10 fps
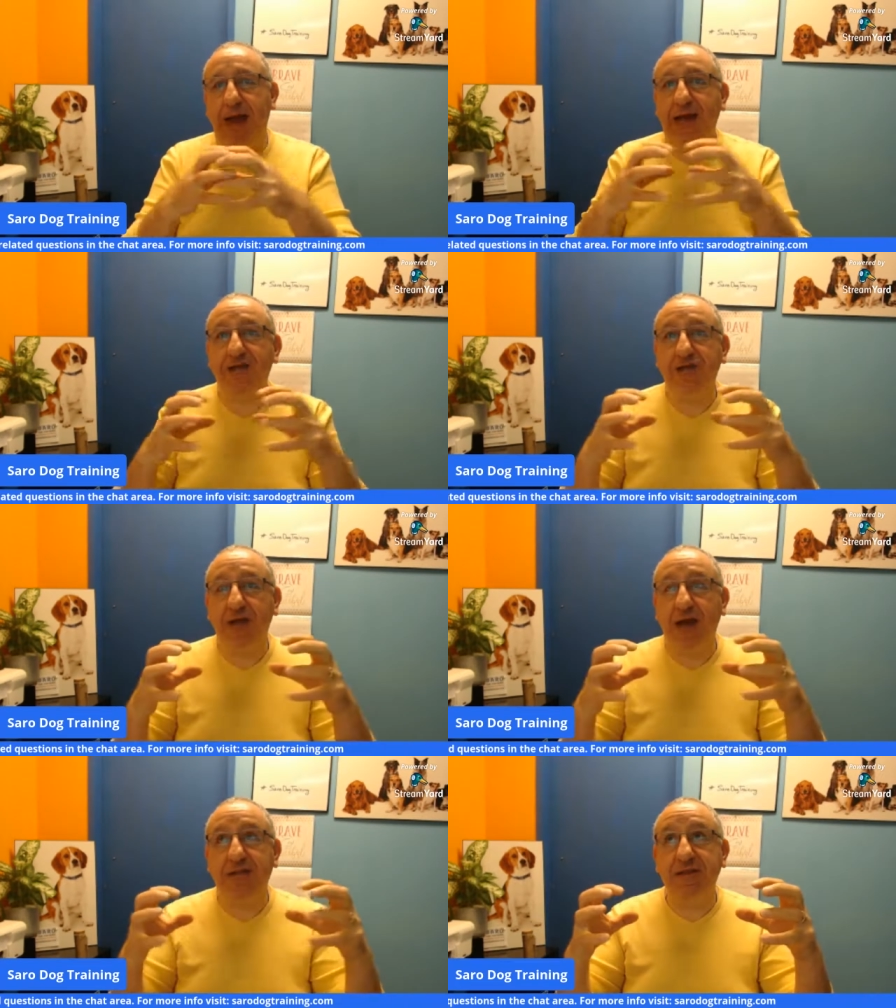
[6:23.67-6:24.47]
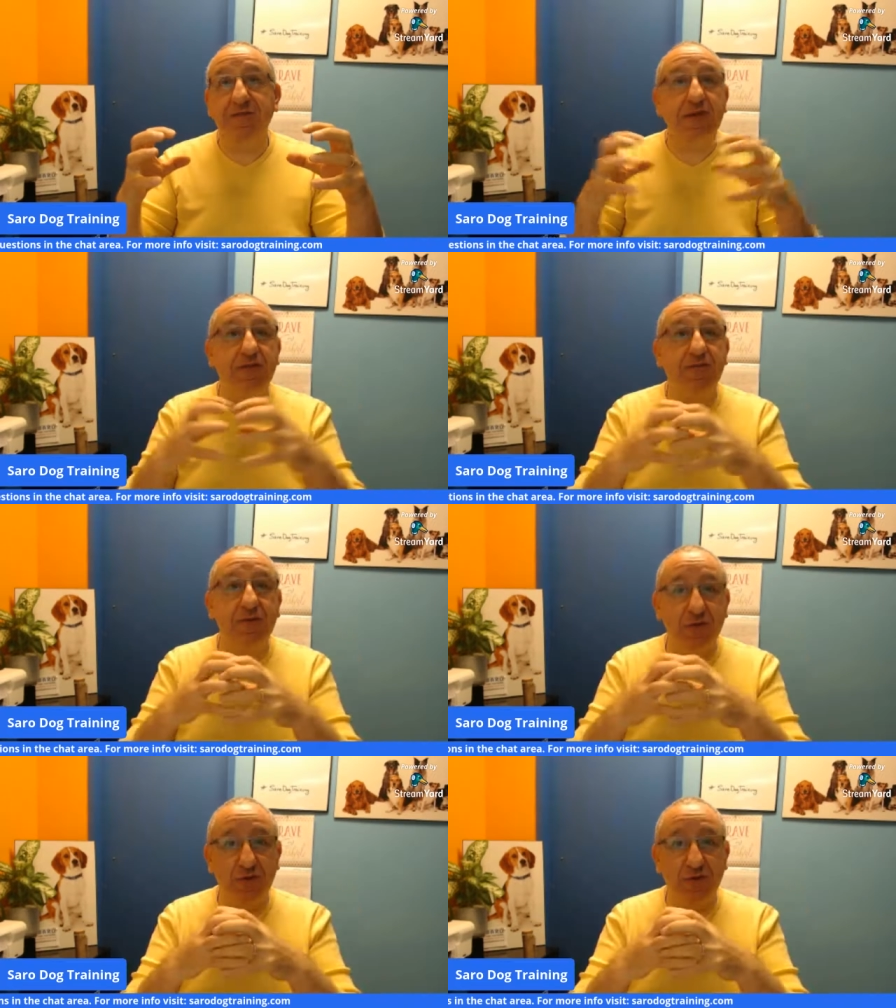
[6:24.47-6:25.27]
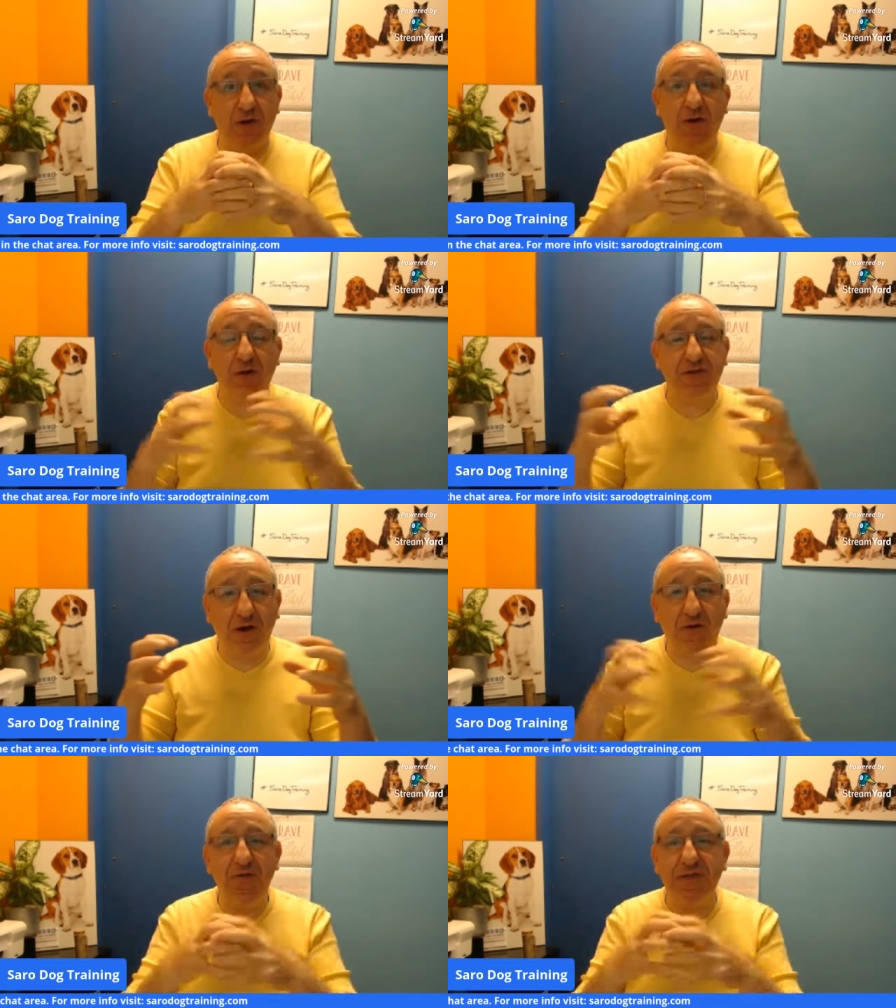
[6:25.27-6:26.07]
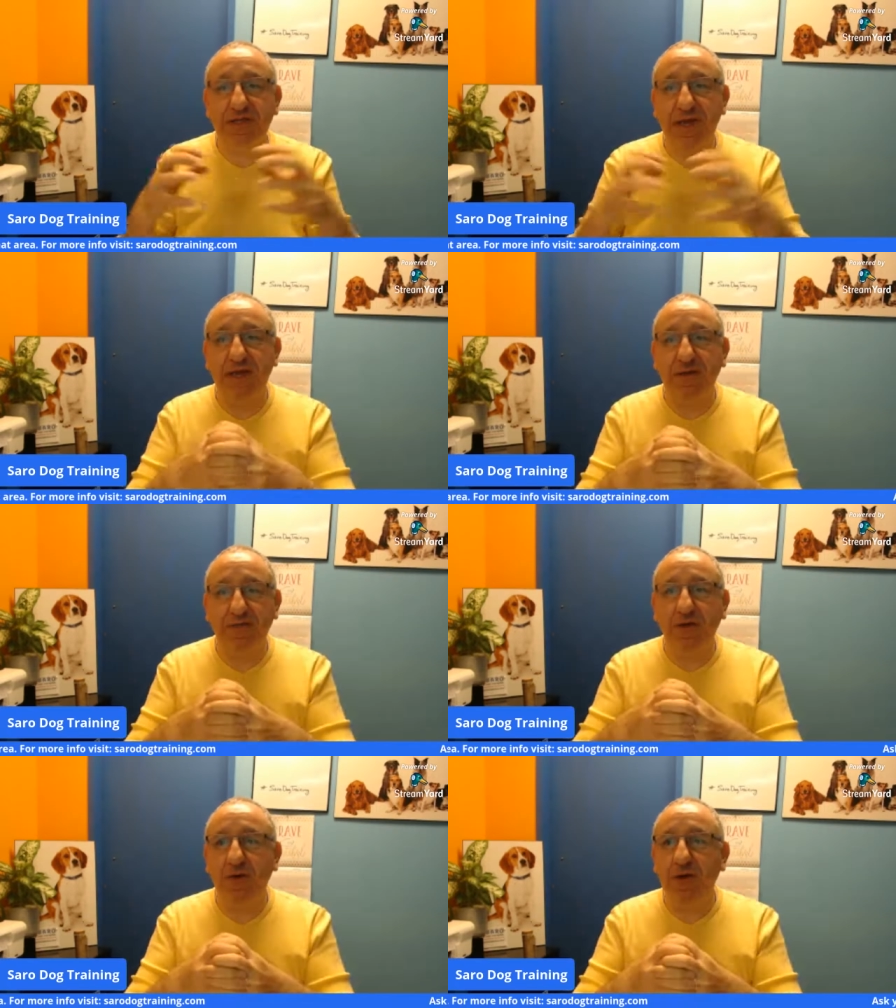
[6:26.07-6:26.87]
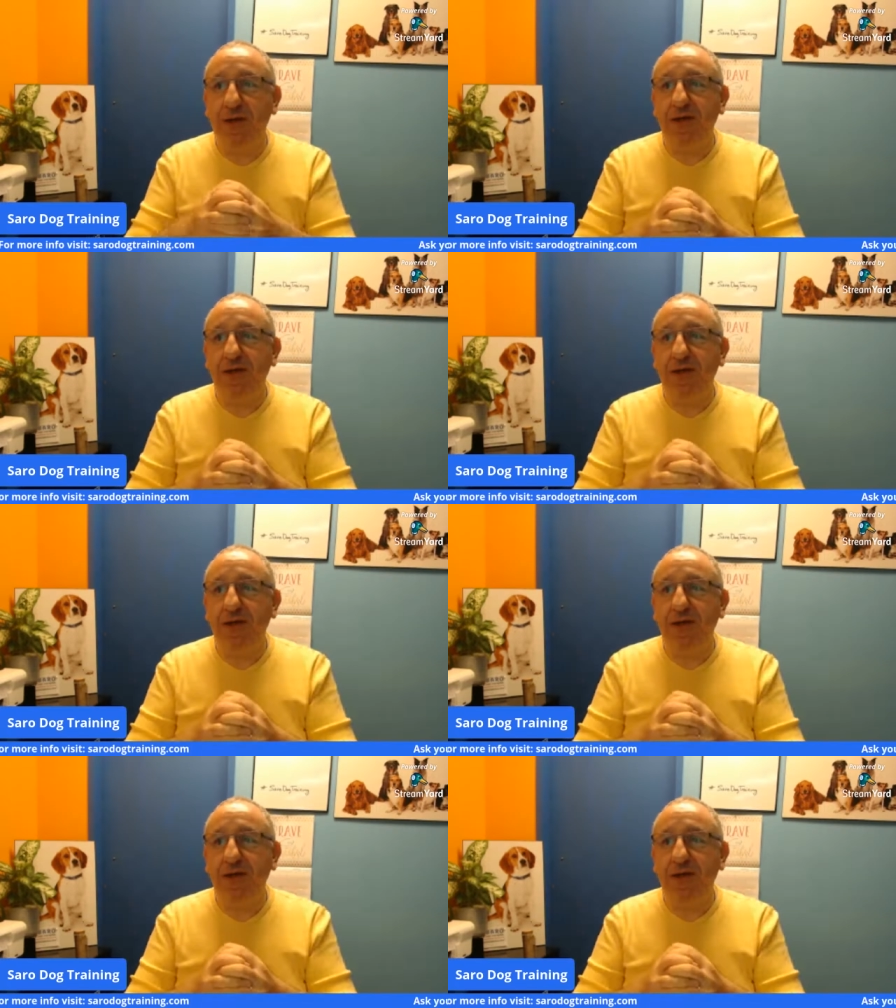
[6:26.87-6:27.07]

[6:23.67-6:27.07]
act, activity with your dog. It's not always negative, you know.